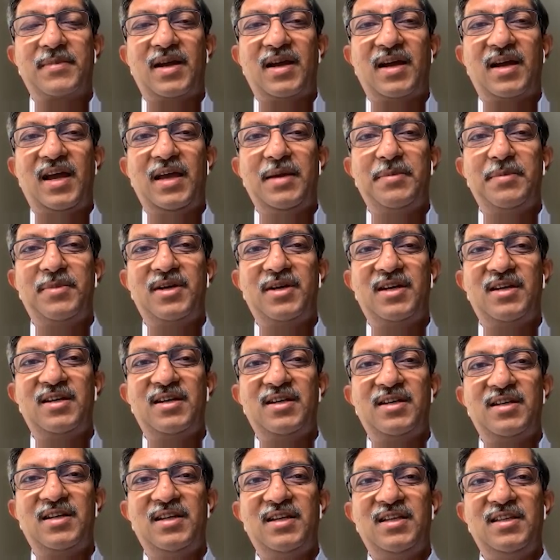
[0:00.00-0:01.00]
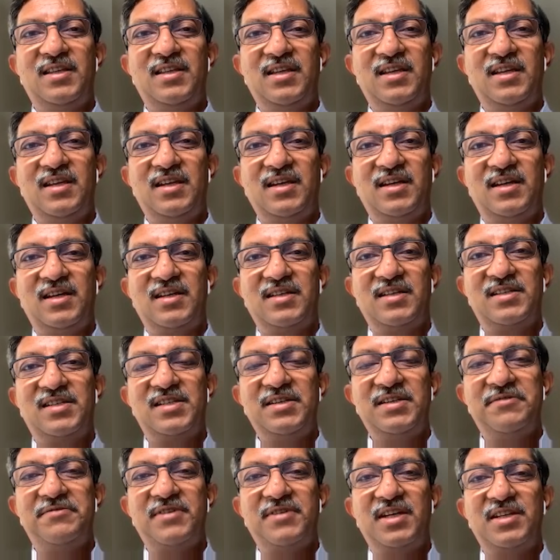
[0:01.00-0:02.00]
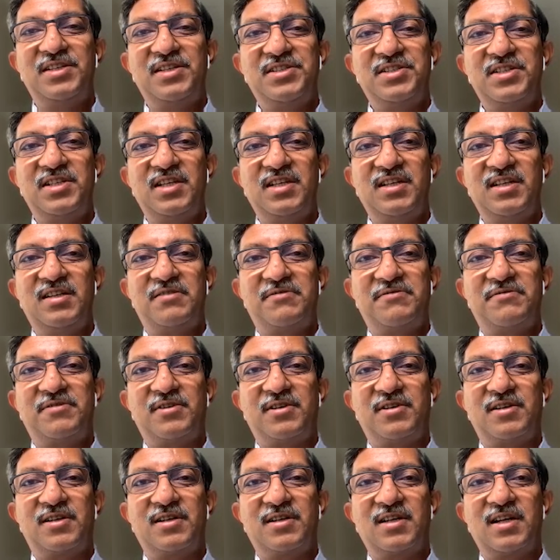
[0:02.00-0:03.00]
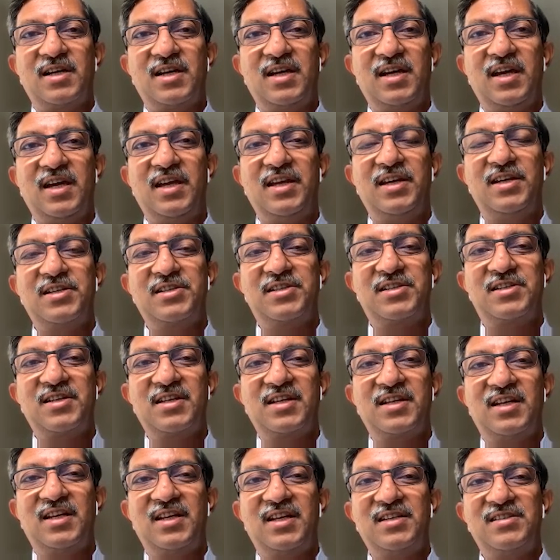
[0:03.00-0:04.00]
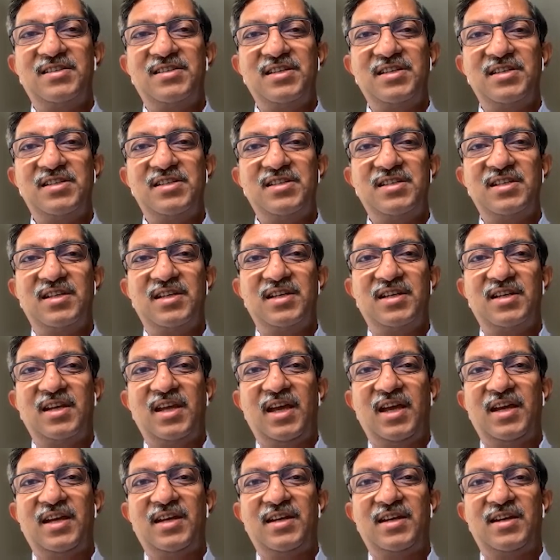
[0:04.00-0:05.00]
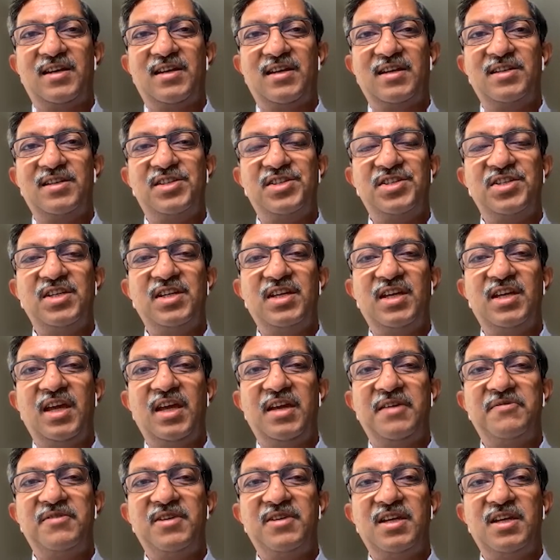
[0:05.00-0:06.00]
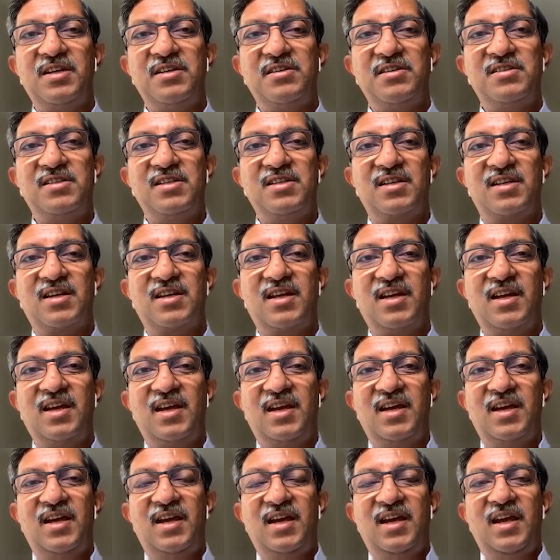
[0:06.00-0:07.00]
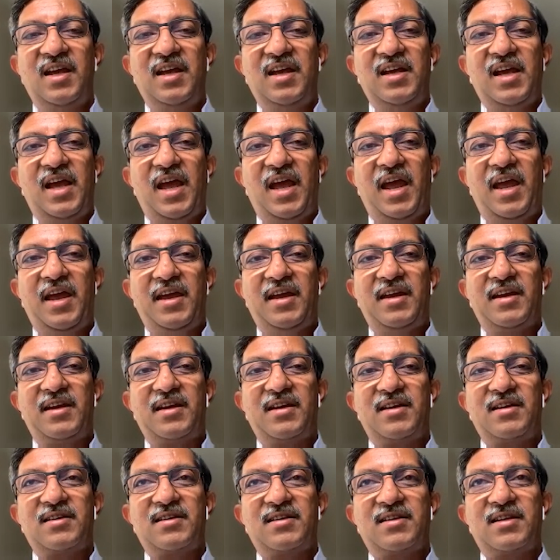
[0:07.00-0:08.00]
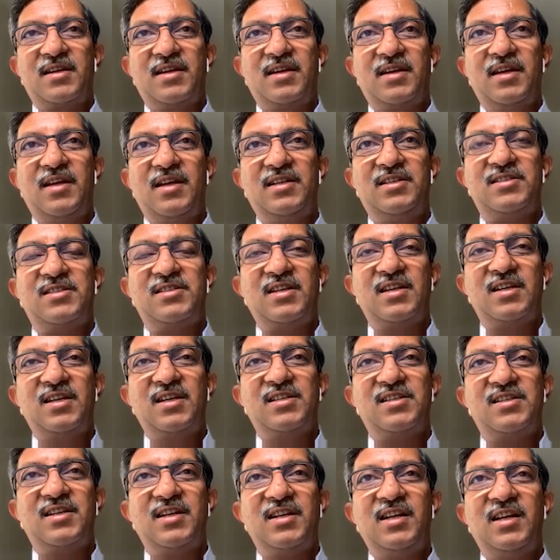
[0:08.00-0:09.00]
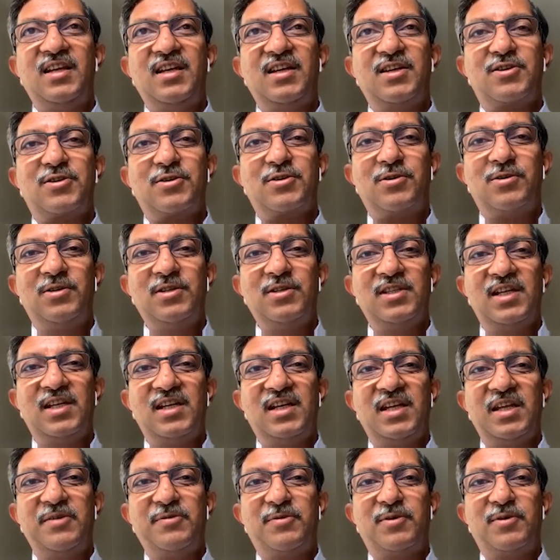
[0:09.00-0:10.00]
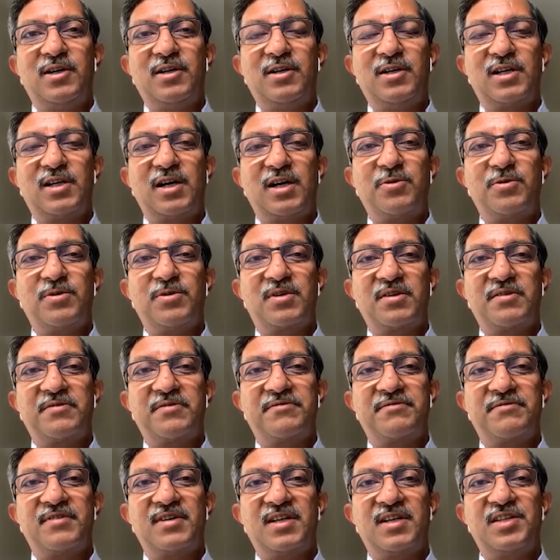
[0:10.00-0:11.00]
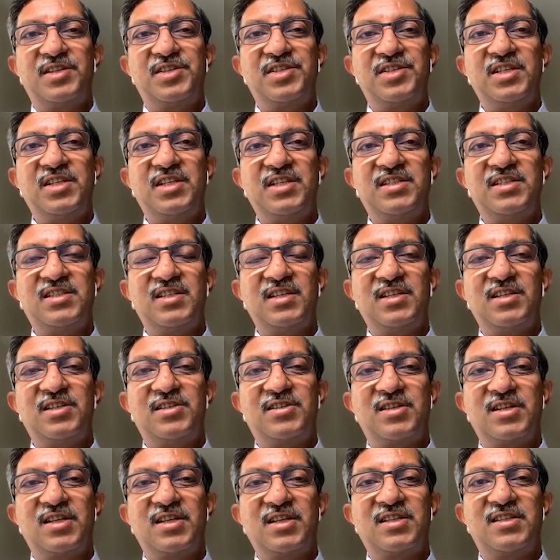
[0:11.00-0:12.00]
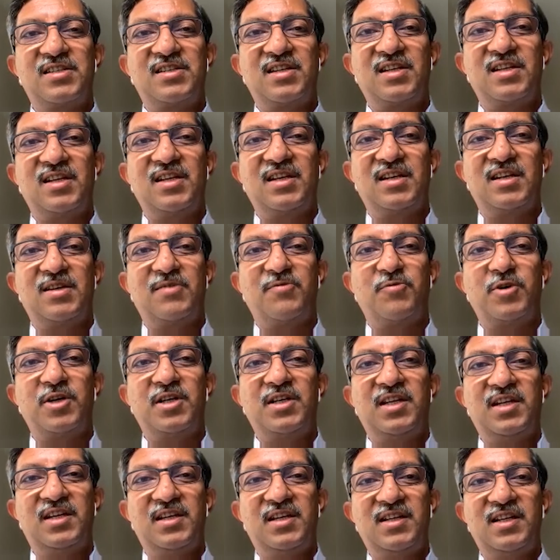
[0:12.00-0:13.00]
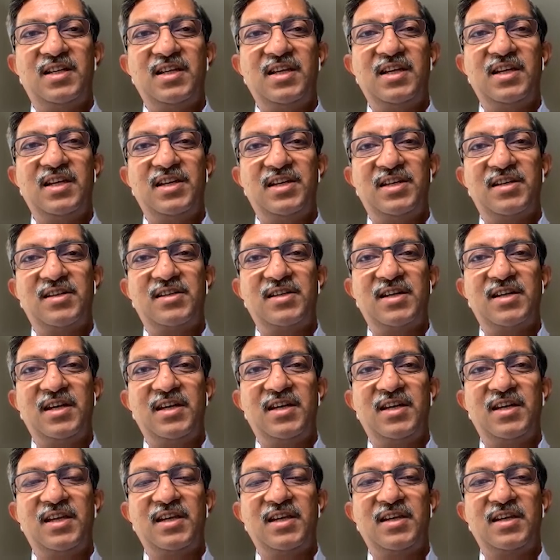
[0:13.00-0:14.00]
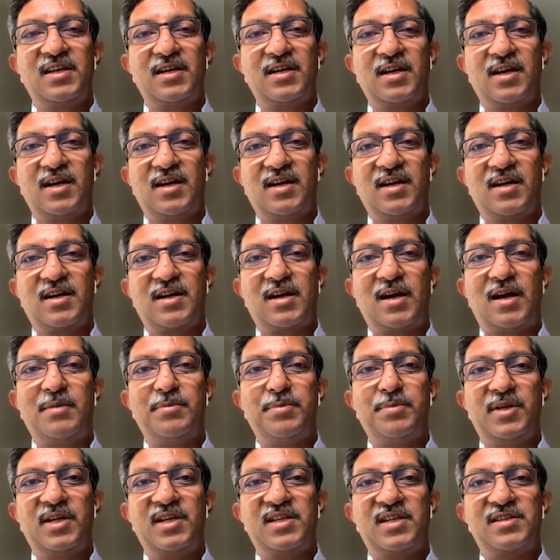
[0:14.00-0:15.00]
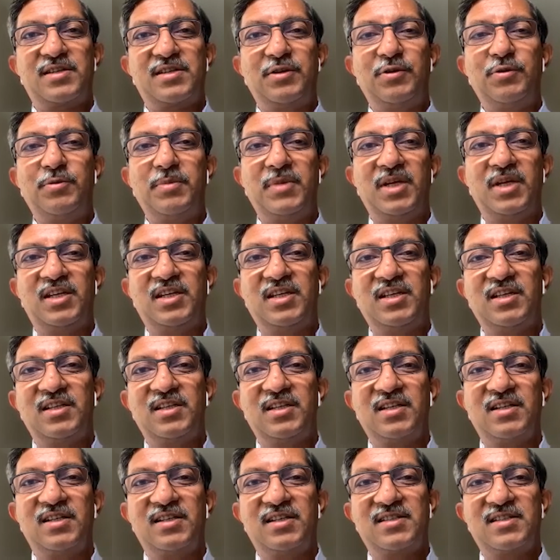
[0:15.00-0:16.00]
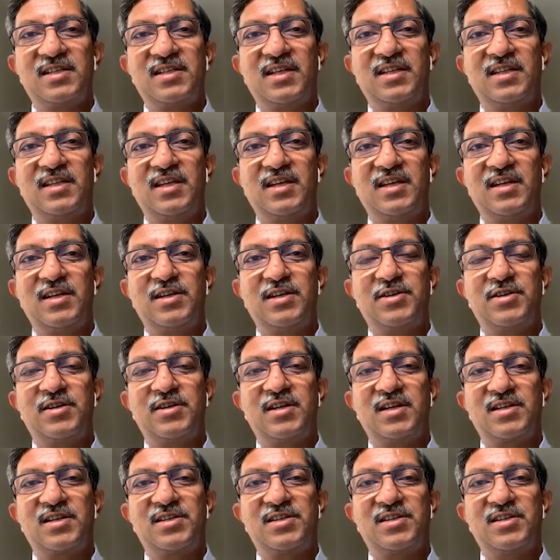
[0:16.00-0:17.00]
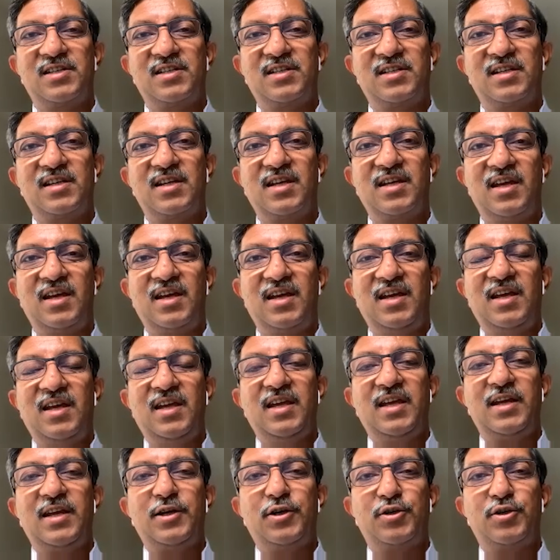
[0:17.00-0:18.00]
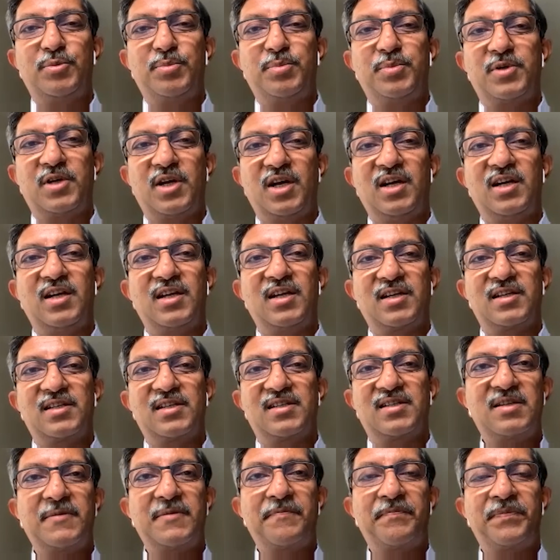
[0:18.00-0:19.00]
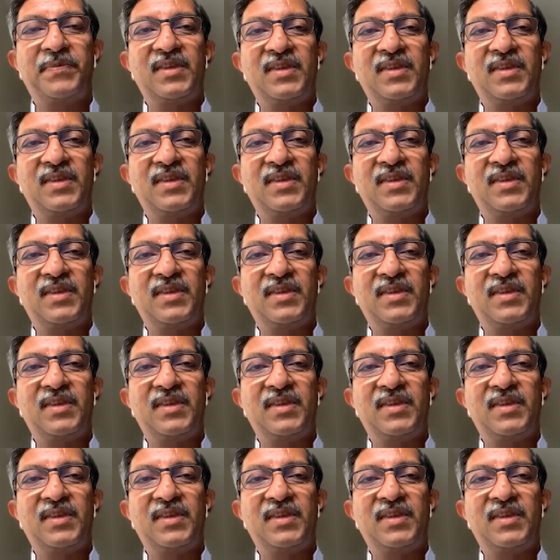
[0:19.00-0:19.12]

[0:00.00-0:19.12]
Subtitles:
I am currently the chief engineer for industrialization at GE Aviation, and it's really a role that evolved out of GE's interest in vertically integrating complex new materials and their introduction into products.